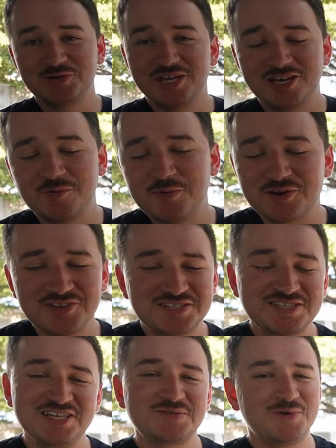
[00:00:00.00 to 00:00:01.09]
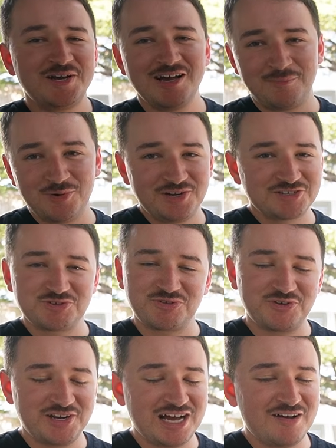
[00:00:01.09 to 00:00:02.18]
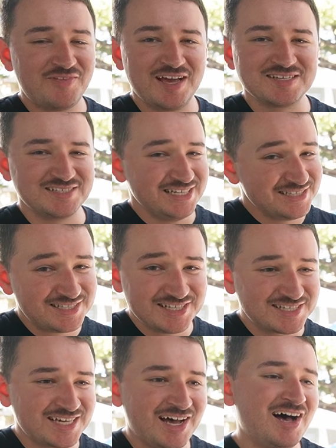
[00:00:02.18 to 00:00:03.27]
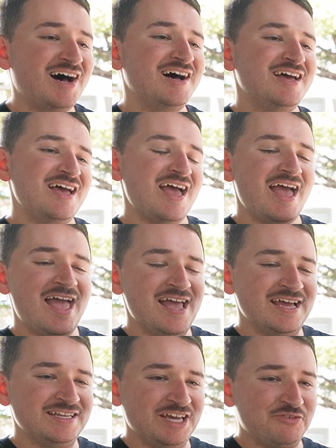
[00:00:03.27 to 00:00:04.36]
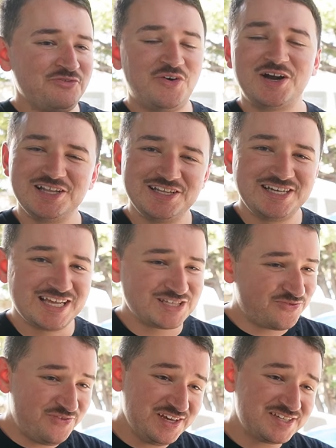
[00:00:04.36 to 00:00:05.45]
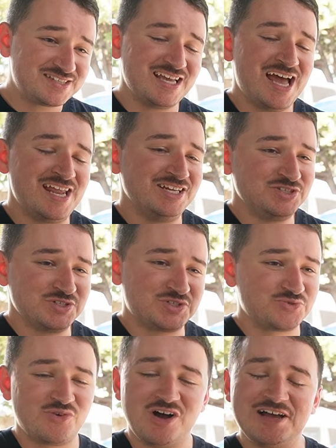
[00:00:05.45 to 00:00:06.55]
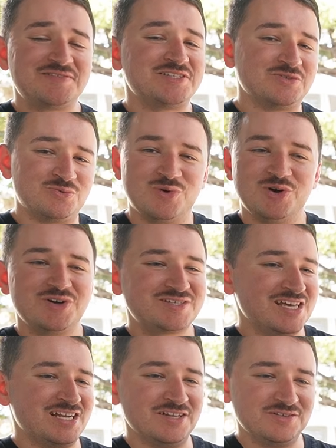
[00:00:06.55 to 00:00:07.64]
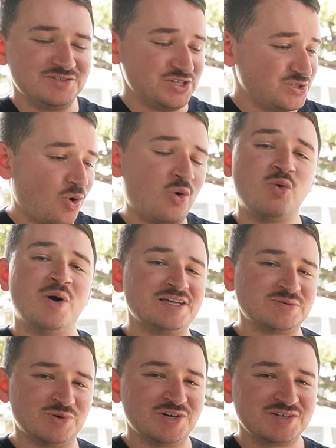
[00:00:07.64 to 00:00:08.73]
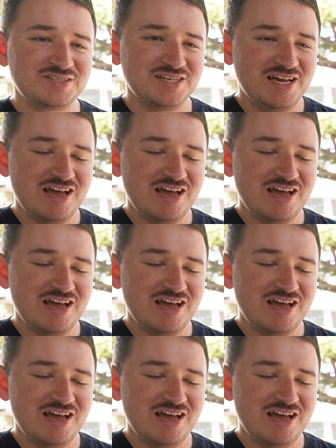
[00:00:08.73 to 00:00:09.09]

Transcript: look, it could be one of those things where I put an extra $3,500 into this car and it finally gets fixed and it just drives and it works and it just always works.